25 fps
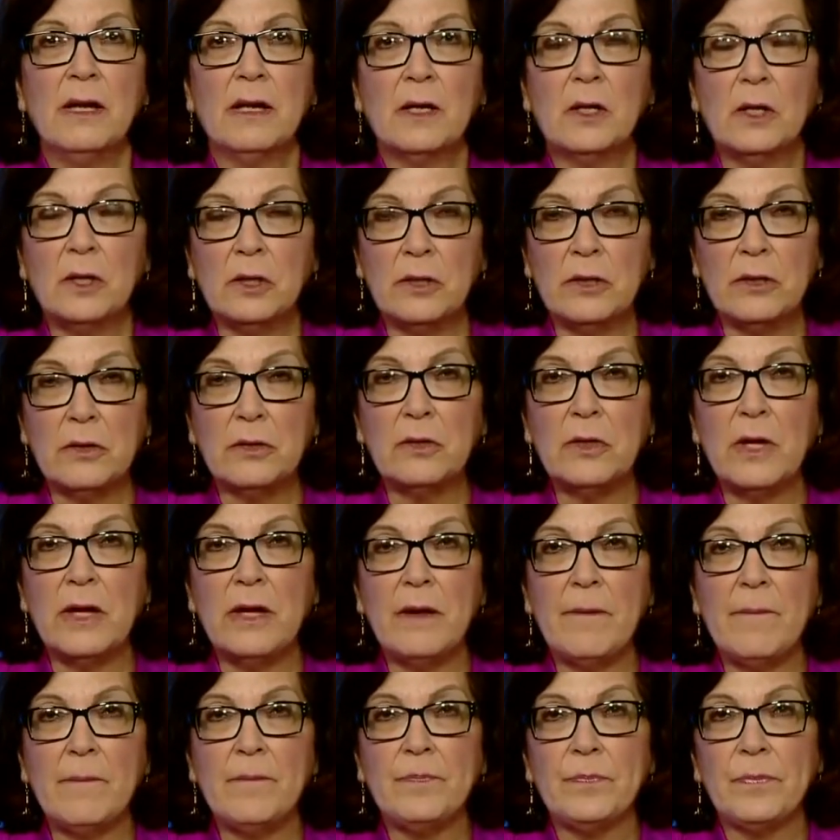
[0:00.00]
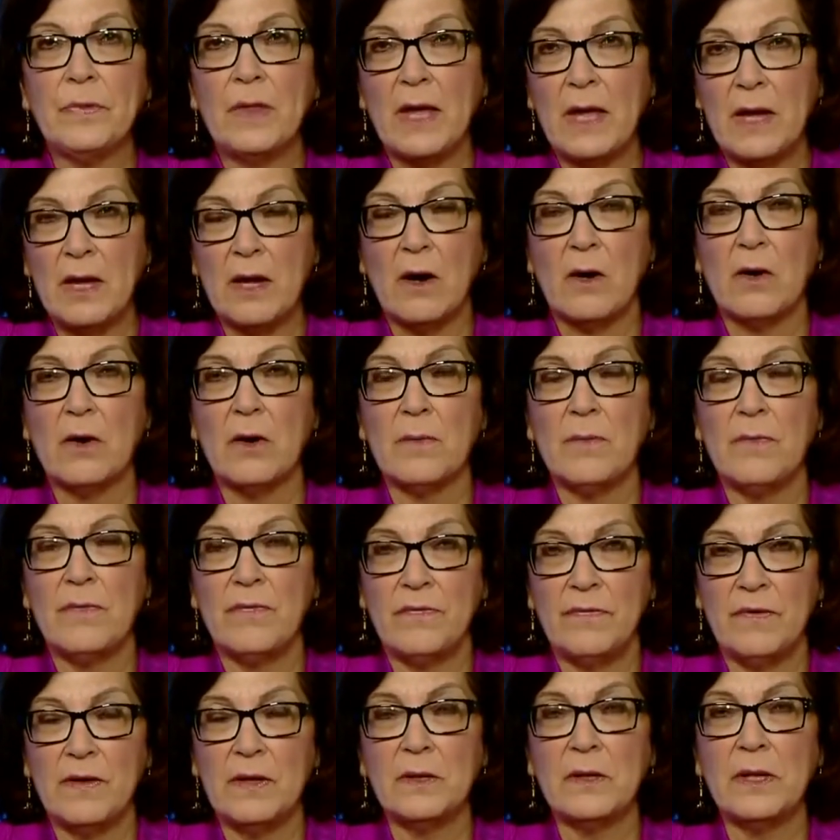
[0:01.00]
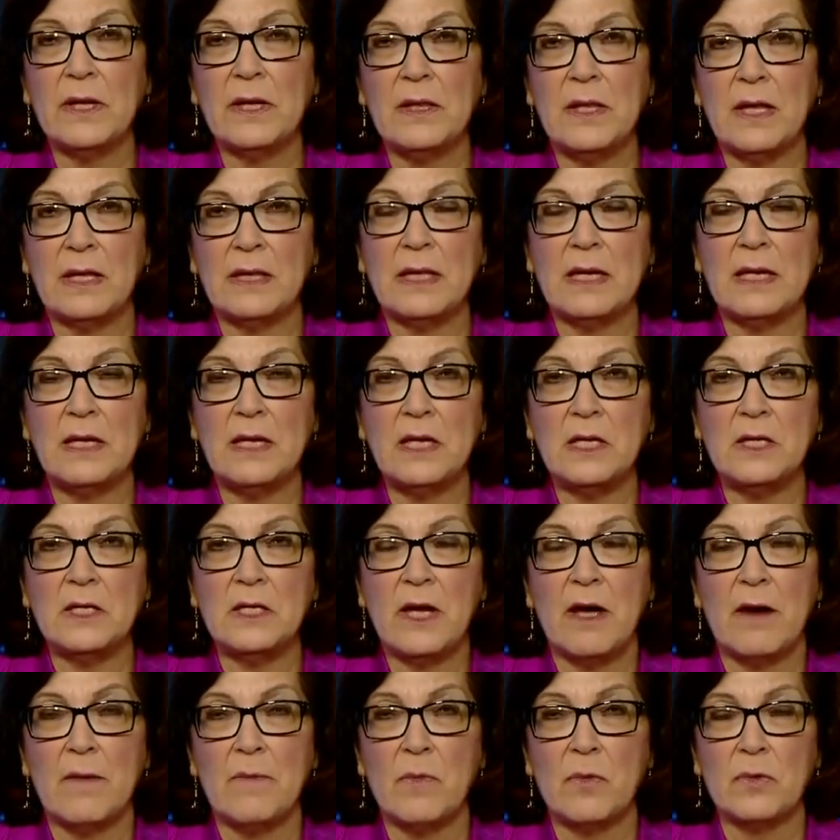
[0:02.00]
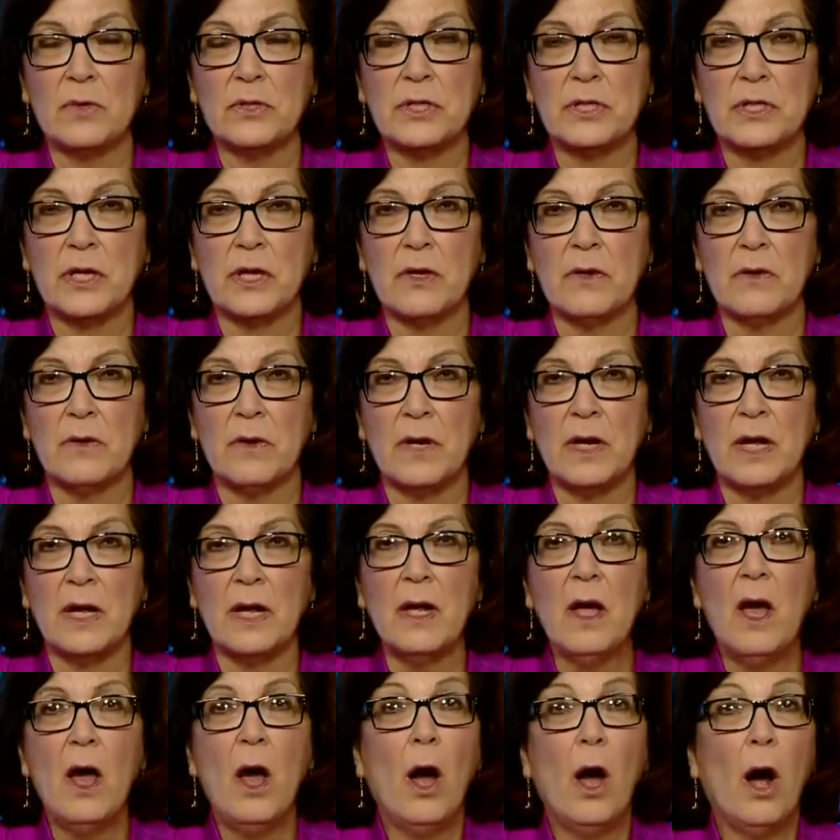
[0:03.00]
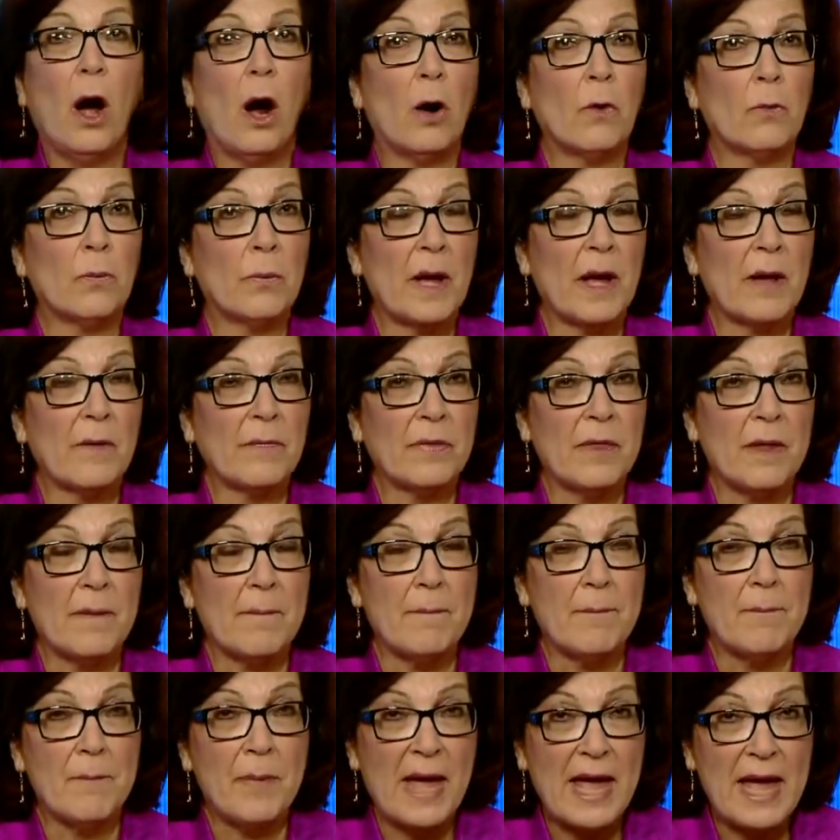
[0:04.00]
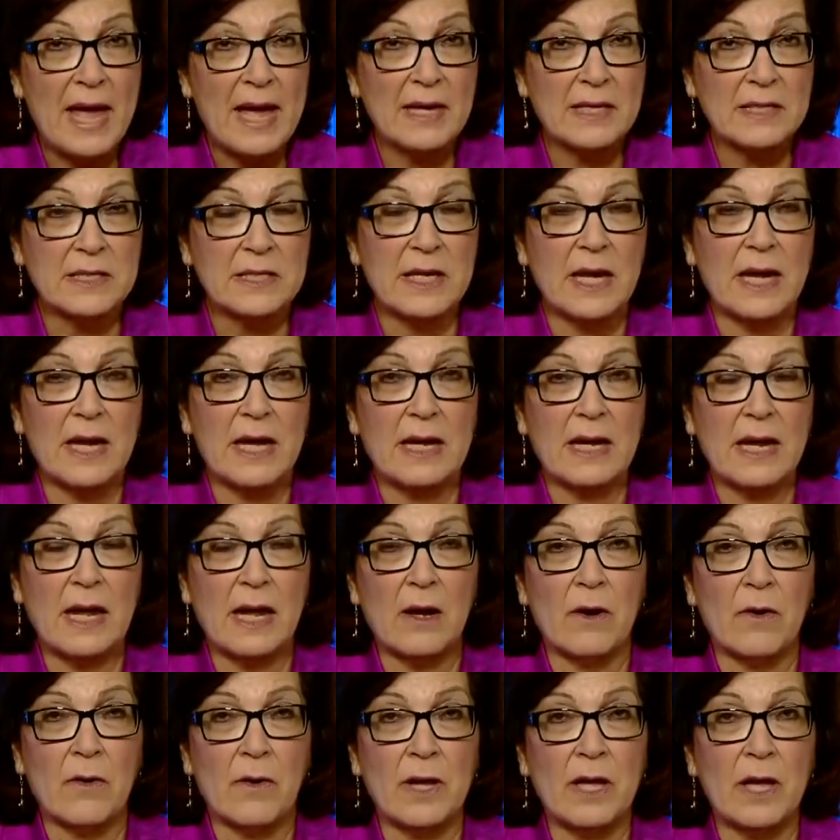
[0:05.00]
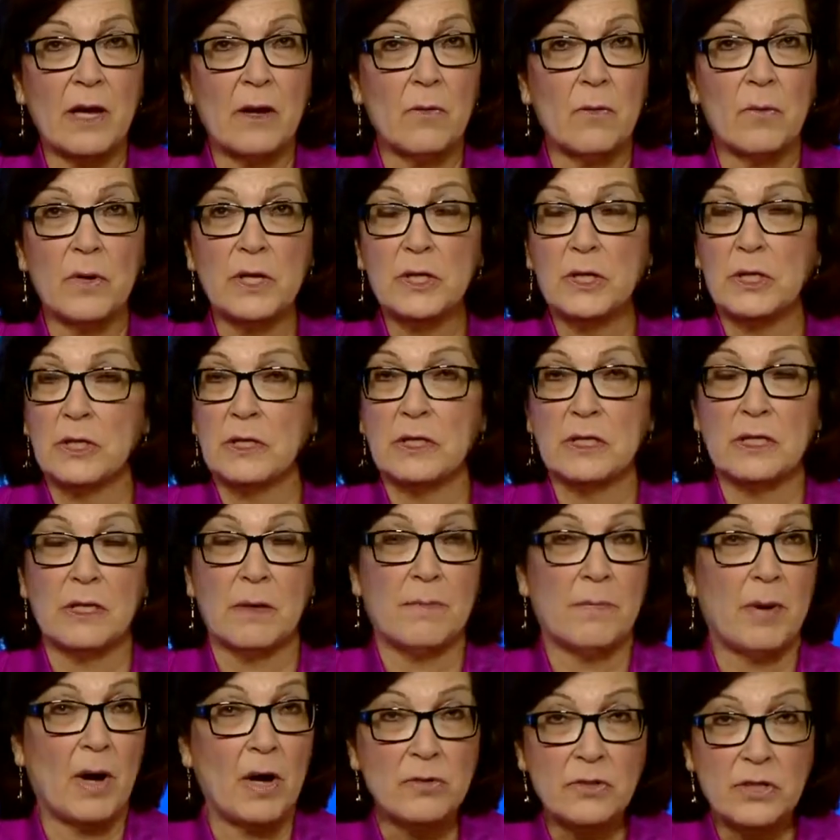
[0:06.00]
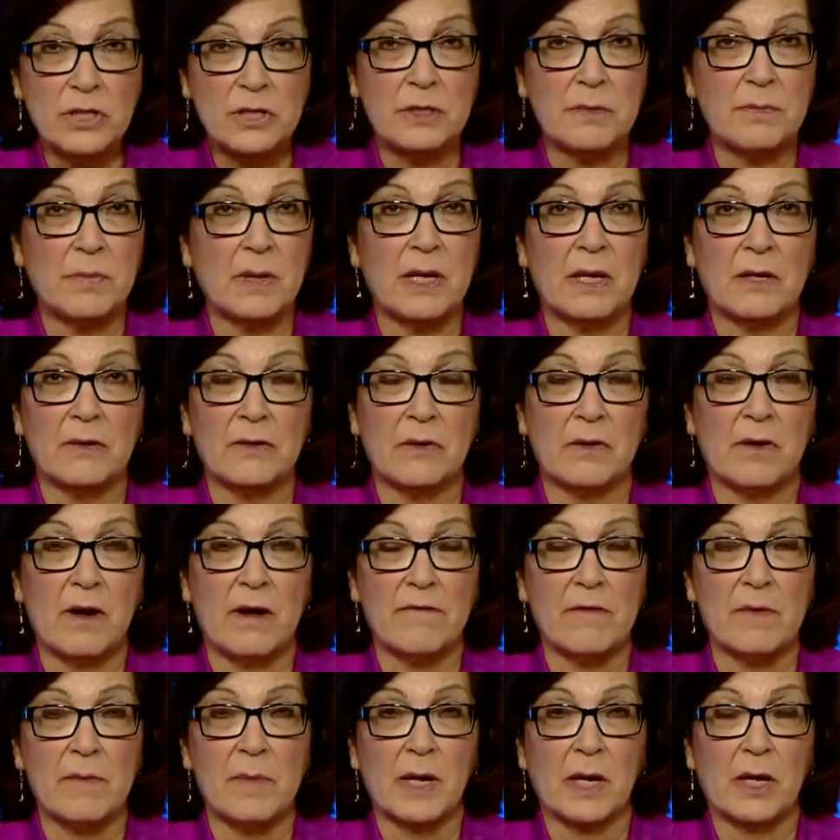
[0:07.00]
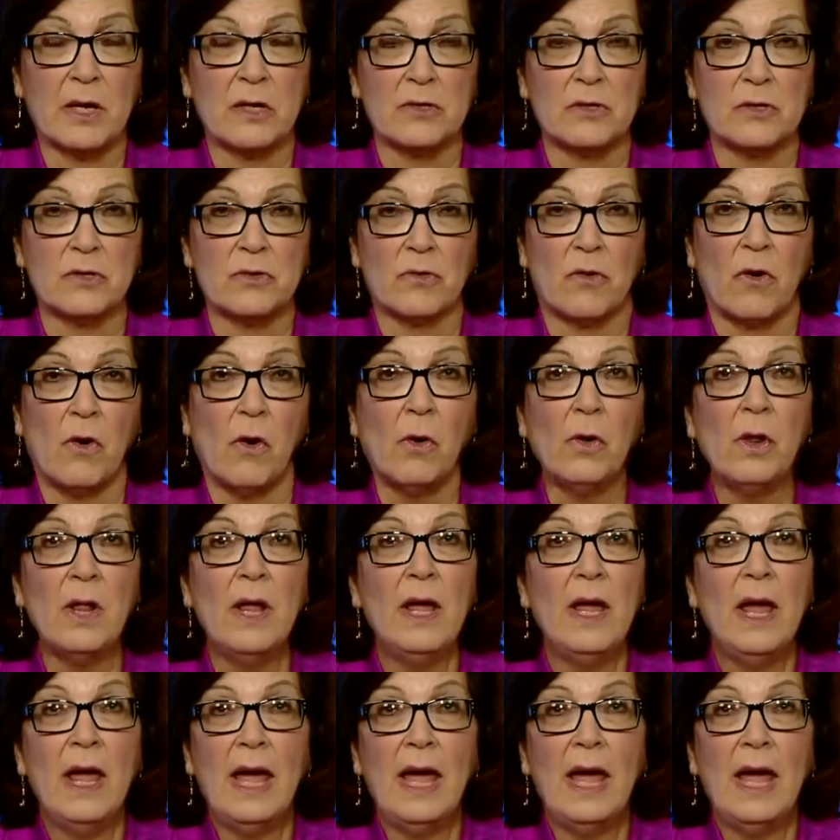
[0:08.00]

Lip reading: Clearly, they are feeling that they need to have more security around the Baghdad area, which is supposed to be under government control.